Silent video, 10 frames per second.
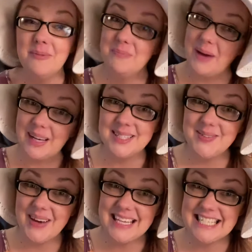
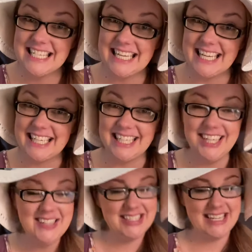punctuation.
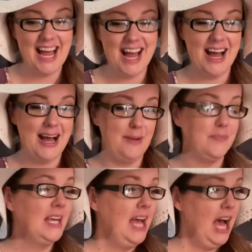Good job.
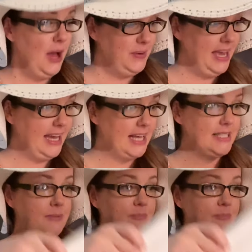Okay, guys.